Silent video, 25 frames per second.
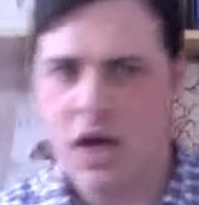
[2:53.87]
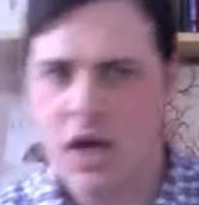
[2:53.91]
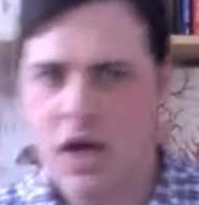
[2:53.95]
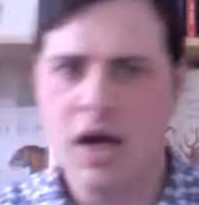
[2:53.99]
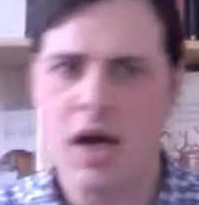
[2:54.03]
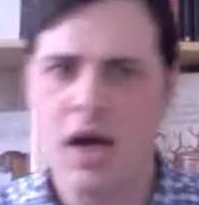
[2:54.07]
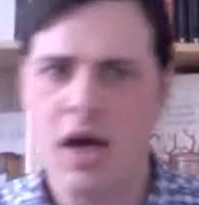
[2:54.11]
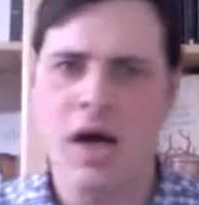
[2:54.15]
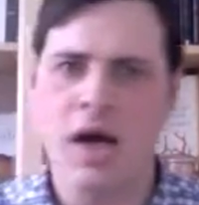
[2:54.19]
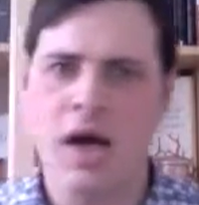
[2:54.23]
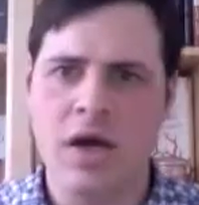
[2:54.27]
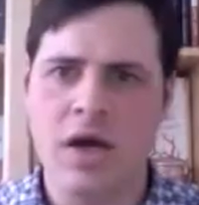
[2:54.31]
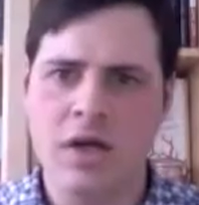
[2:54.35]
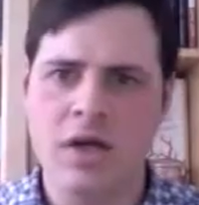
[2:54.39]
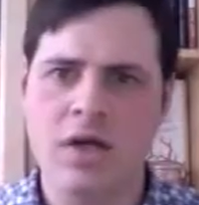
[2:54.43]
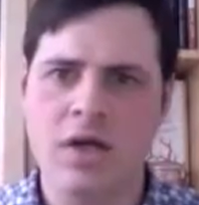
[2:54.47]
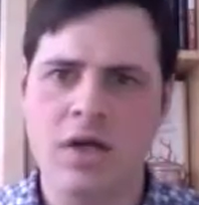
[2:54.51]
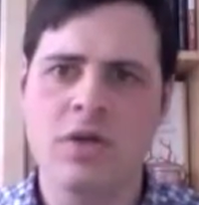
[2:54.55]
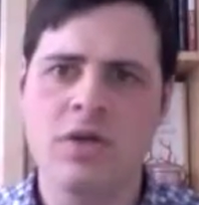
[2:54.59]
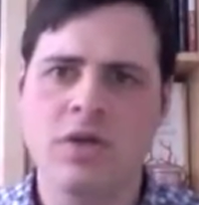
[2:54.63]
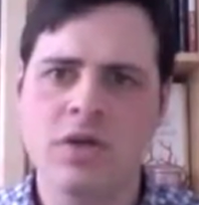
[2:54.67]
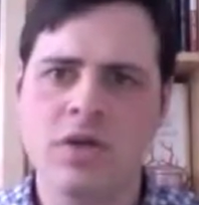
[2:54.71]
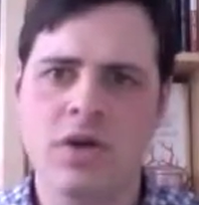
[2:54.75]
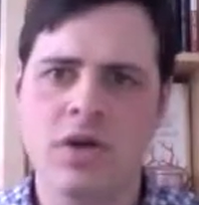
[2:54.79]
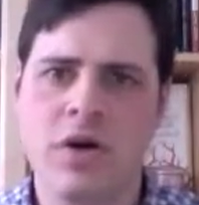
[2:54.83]
A
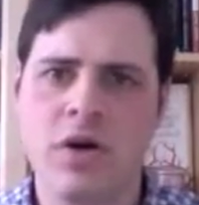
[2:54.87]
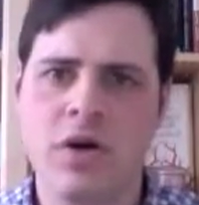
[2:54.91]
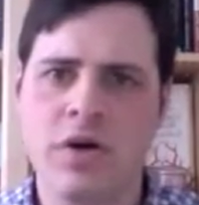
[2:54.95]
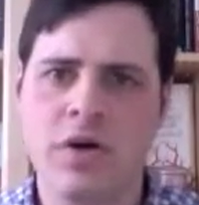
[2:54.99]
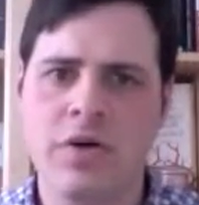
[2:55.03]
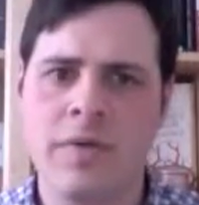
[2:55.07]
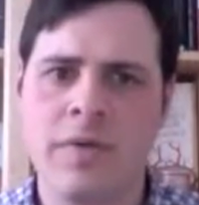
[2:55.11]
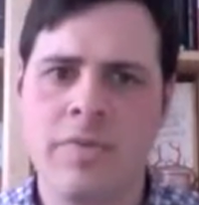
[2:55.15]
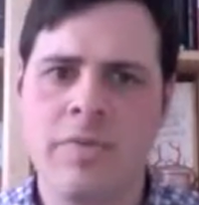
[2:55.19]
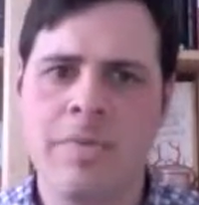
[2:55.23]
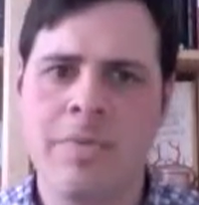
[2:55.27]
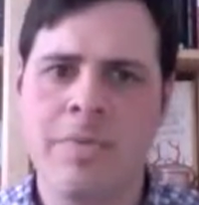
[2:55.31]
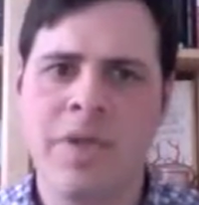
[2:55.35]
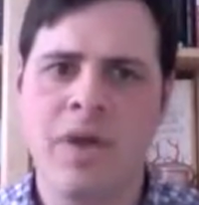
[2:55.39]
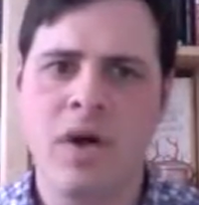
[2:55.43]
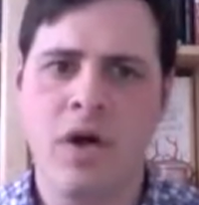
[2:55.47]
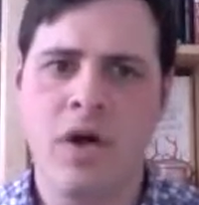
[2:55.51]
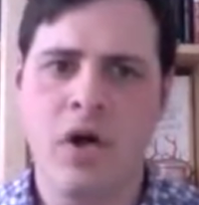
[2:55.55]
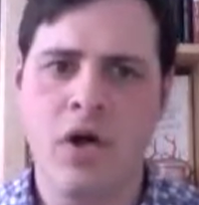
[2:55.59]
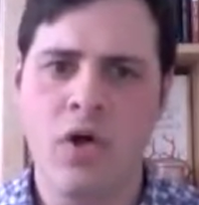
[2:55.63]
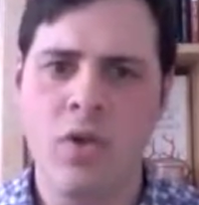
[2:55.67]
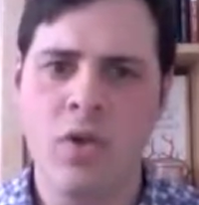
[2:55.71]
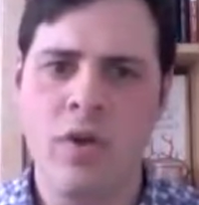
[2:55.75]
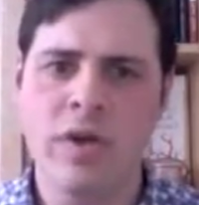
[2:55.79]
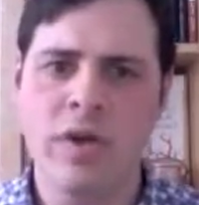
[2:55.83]
curse card
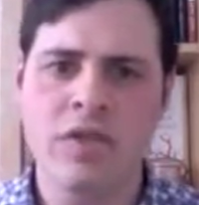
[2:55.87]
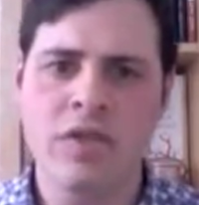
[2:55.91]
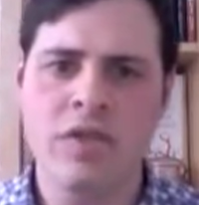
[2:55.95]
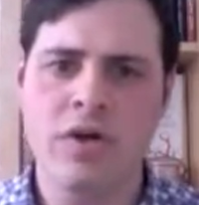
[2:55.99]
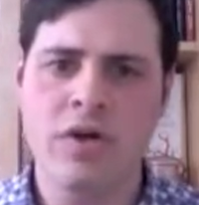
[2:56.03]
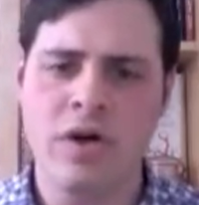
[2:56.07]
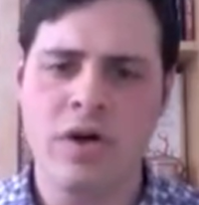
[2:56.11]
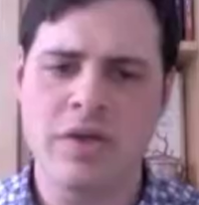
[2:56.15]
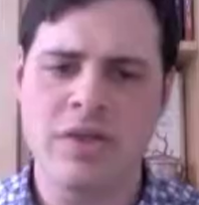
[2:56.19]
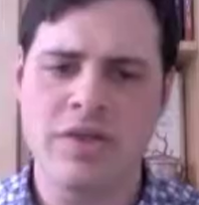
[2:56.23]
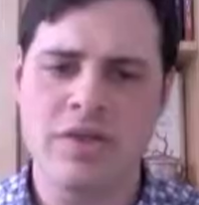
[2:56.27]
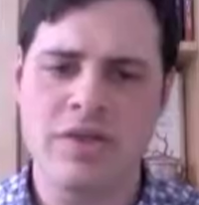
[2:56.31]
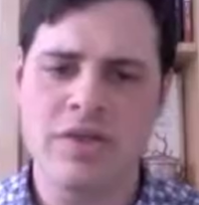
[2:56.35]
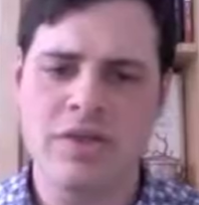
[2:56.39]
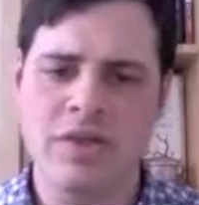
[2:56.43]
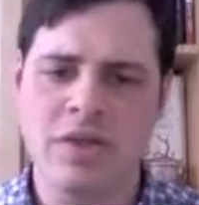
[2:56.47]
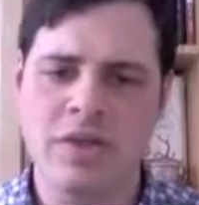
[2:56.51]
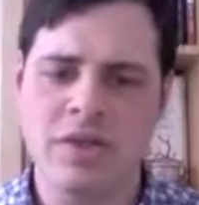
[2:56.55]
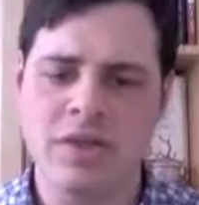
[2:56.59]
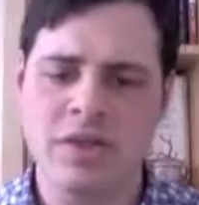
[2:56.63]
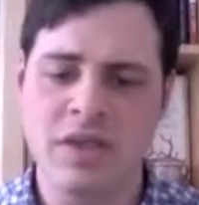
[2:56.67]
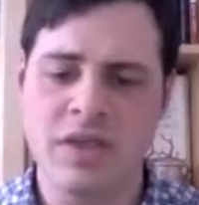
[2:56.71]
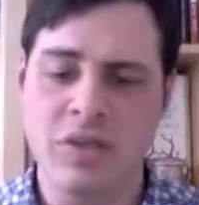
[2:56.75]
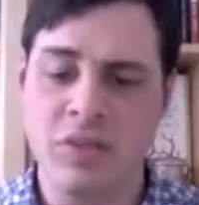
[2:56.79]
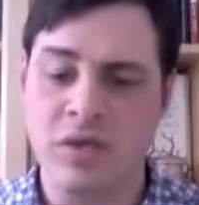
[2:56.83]
always causes
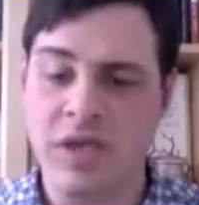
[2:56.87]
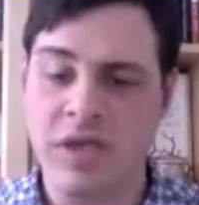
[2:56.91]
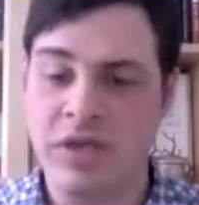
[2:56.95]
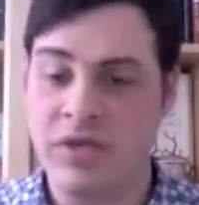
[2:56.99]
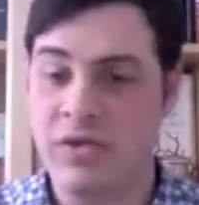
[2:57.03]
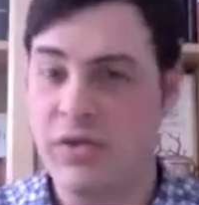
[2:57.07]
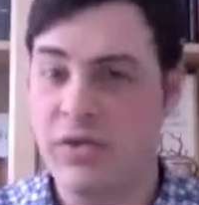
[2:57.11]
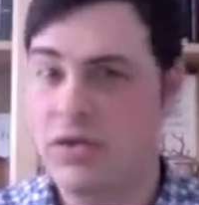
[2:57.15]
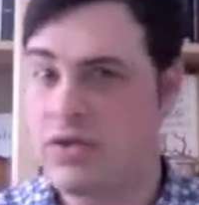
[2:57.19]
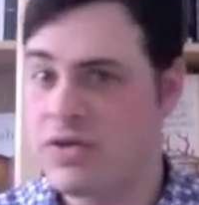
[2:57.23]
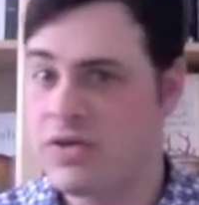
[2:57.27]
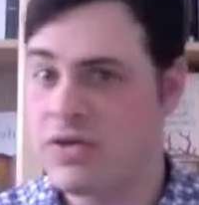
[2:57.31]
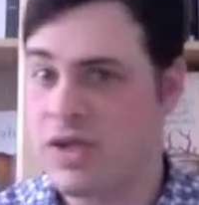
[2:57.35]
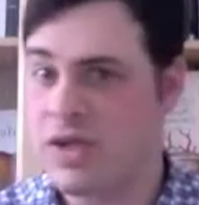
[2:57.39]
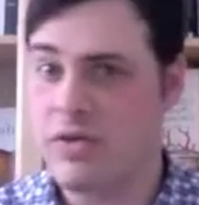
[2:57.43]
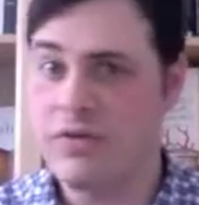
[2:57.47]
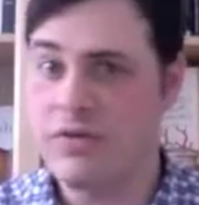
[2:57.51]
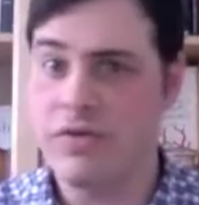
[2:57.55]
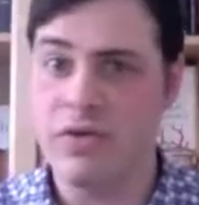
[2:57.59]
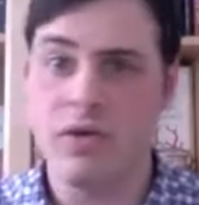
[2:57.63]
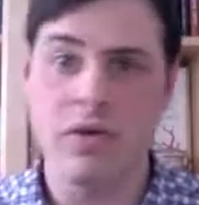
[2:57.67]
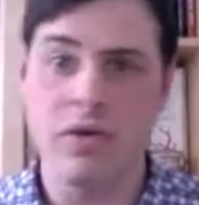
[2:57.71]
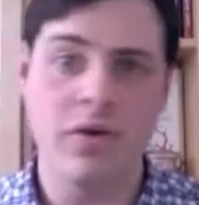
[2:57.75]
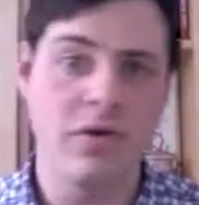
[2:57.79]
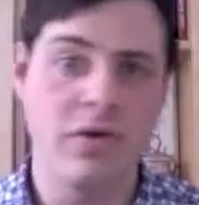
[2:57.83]
someone, either
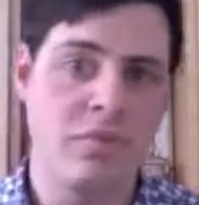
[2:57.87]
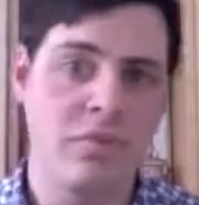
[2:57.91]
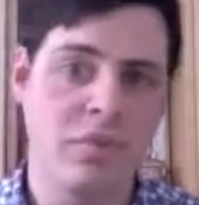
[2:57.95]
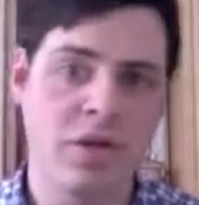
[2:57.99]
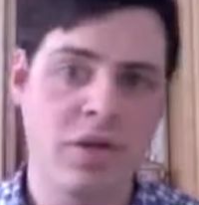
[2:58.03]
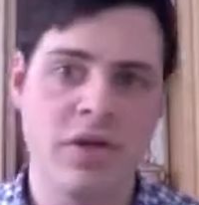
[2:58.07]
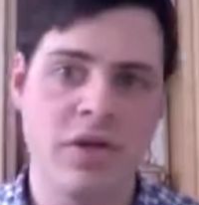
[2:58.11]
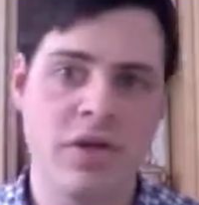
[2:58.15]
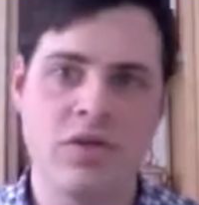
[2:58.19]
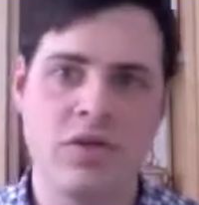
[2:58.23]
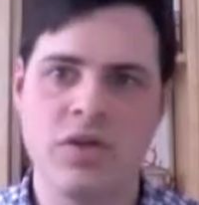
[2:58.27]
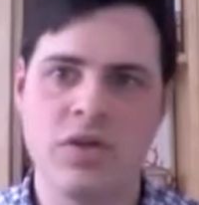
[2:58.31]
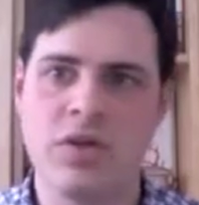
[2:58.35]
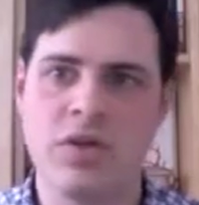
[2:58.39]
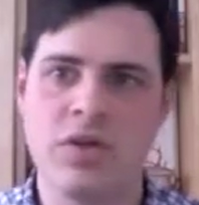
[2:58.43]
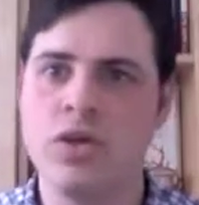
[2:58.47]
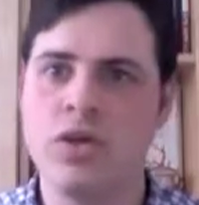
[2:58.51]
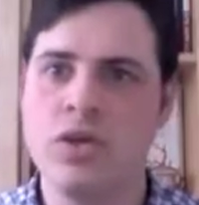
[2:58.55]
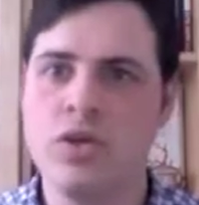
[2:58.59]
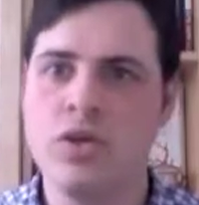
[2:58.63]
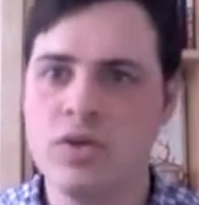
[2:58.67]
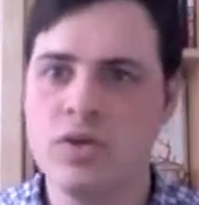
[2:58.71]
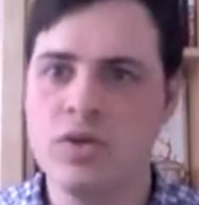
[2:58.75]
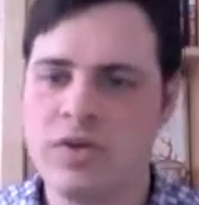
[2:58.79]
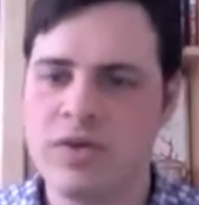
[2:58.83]
yourself or another player, to
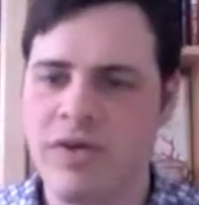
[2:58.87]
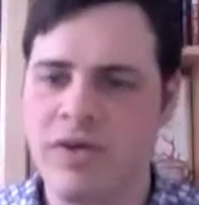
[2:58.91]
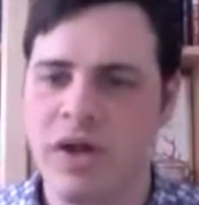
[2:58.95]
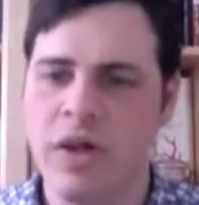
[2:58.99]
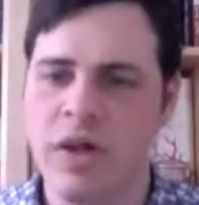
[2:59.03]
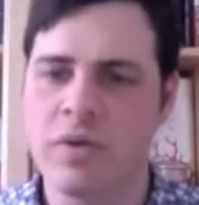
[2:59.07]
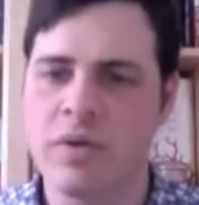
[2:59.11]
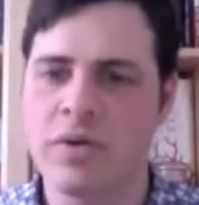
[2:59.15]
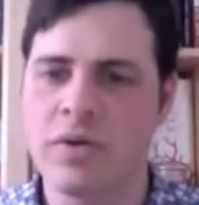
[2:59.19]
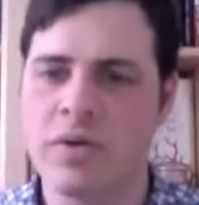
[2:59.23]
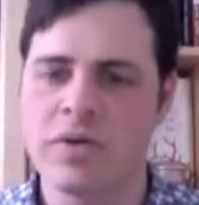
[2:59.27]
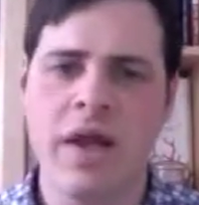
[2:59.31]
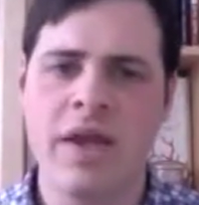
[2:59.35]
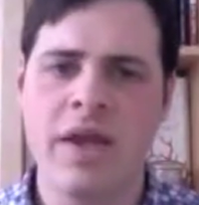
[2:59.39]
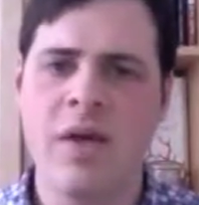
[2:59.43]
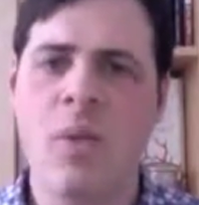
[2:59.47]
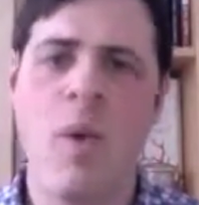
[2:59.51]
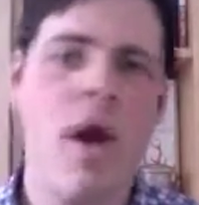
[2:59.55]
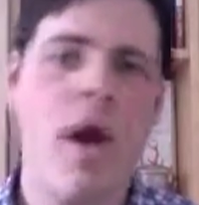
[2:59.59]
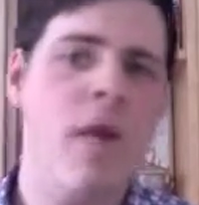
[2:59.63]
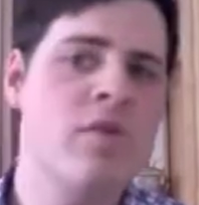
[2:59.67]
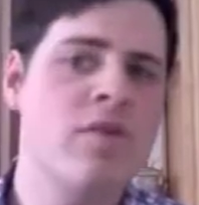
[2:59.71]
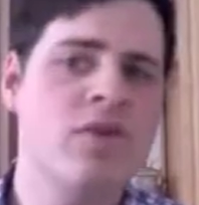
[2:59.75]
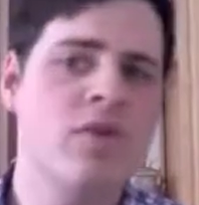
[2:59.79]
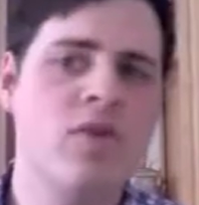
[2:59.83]
lose followers. Now
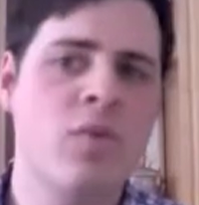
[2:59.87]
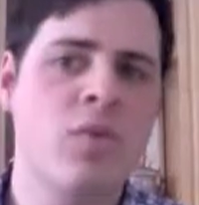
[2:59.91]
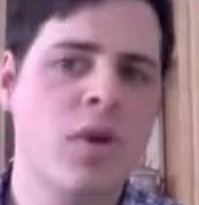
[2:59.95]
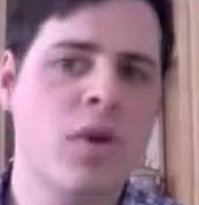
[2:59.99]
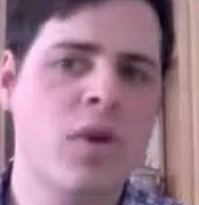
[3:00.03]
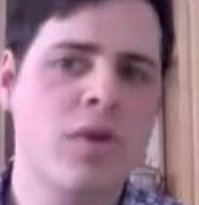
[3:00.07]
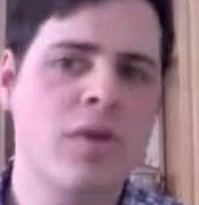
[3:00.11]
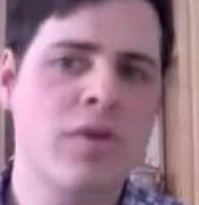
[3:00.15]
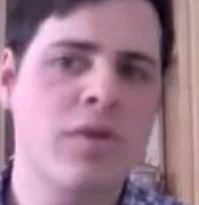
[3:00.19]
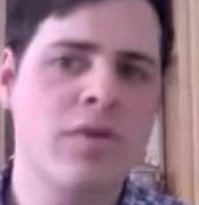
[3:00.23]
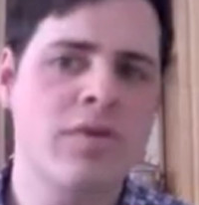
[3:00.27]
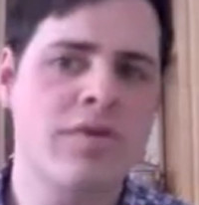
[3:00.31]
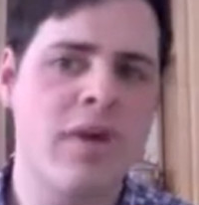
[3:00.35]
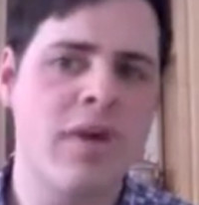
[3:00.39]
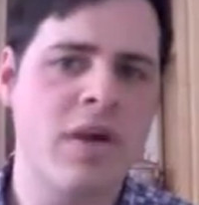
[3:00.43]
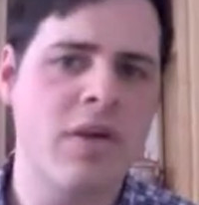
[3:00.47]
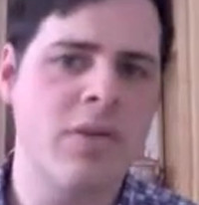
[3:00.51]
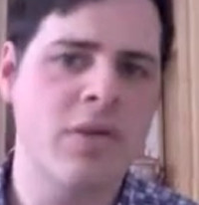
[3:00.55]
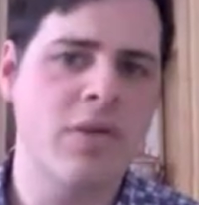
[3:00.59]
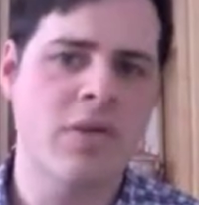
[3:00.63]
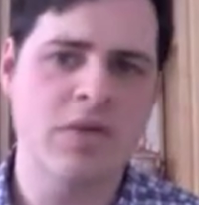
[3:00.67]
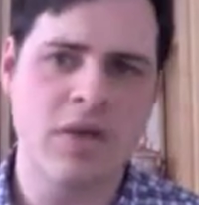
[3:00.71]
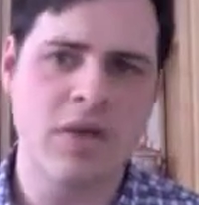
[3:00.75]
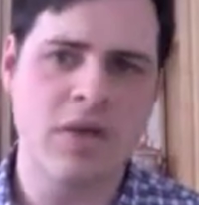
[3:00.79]
why would you want to lose followers?